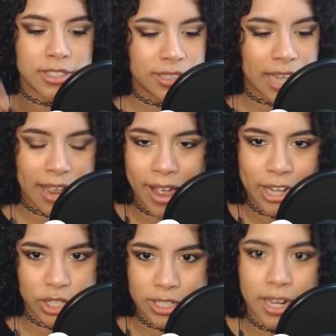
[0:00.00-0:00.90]
live
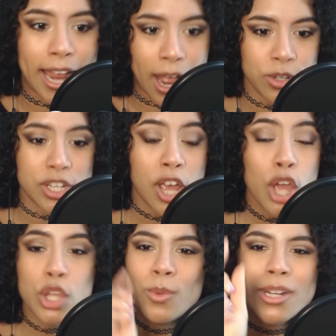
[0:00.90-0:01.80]
action account,
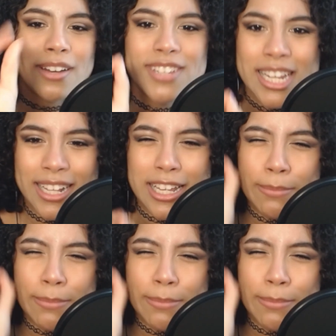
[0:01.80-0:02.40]
you would not have seen this.